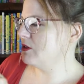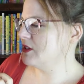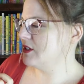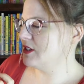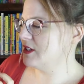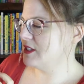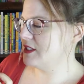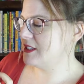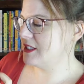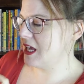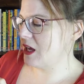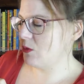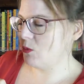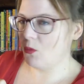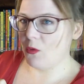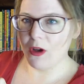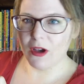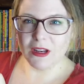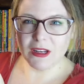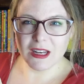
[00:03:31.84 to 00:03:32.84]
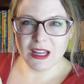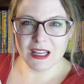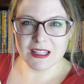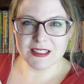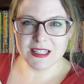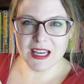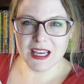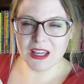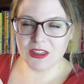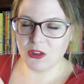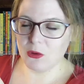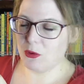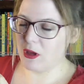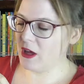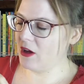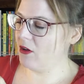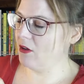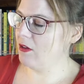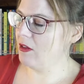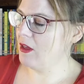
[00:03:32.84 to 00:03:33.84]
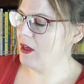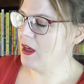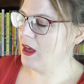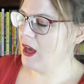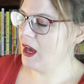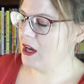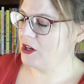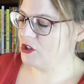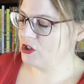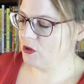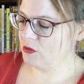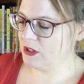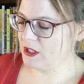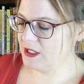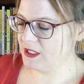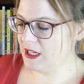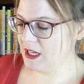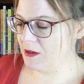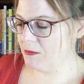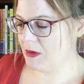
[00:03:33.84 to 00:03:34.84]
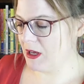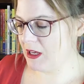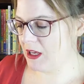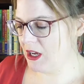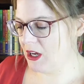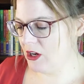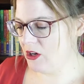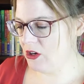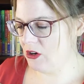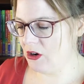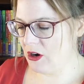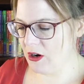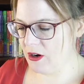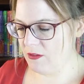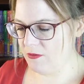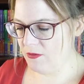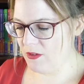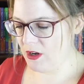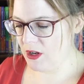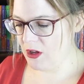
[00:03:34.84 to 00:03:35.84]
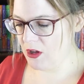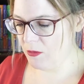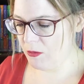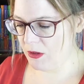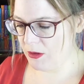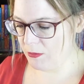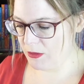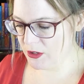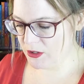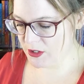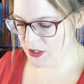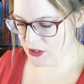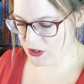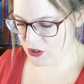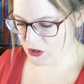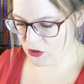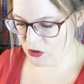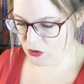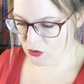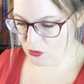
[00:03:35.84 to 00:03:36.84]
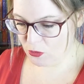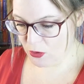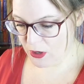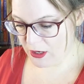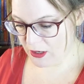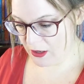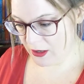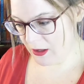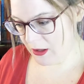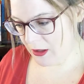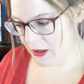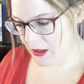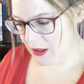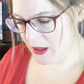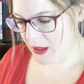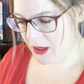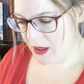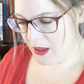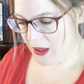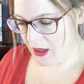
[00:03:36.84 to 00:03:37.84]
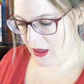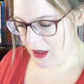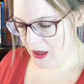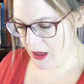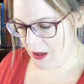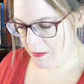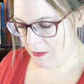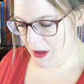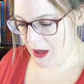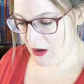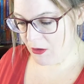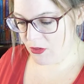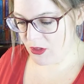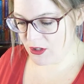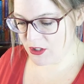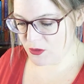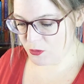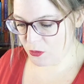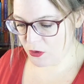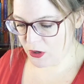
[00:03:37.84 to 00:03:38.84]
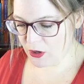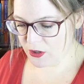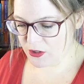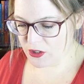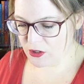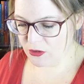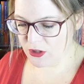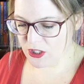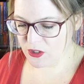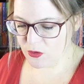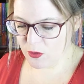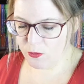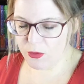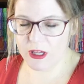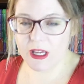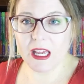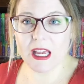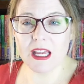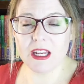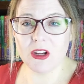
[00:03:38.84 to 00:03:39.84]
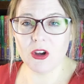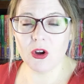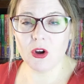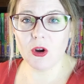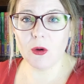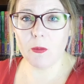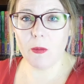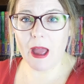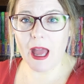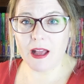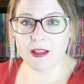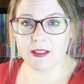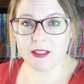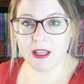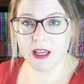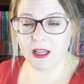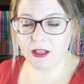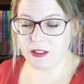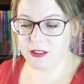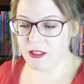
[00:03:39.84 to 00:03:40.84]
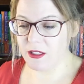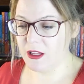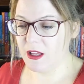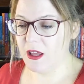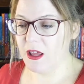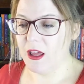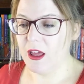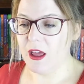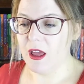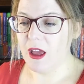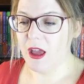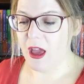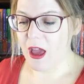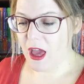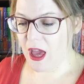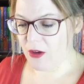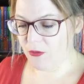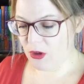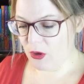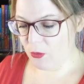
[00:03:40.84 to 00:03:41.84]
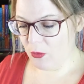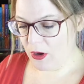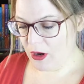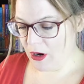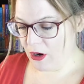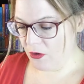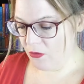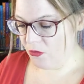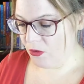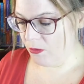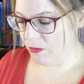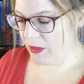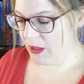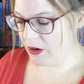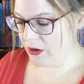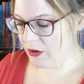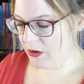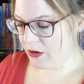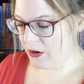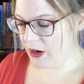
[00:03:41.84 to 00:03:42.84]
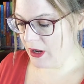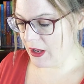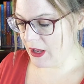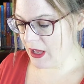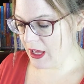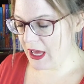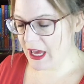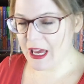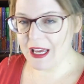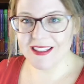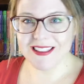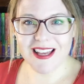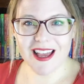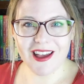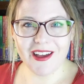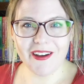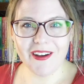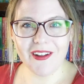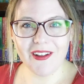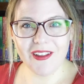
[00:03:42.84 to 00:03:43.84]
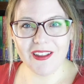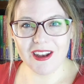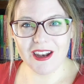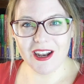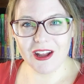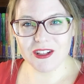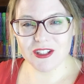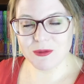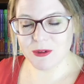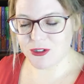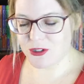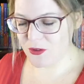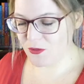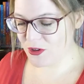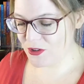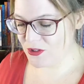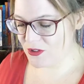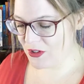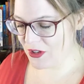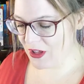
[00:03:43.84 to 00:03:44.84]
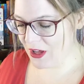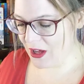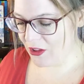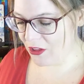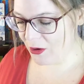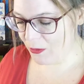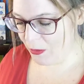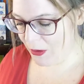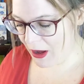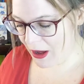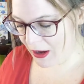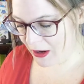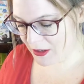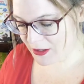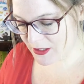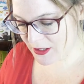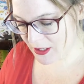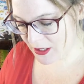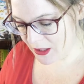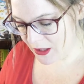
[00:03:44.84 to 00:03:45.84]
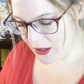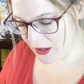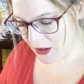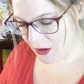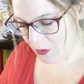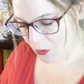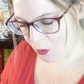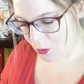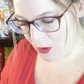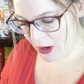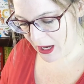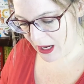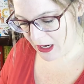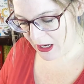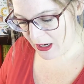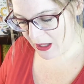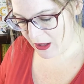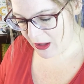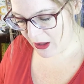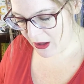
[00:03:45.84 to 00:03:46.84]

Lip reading: This is set 1. It's A through L. I showed this in my kindergarten video, but let me just show you quick how this works. So this will be in her basket everywhere from letter A to L, and then I'll switch over to the other box when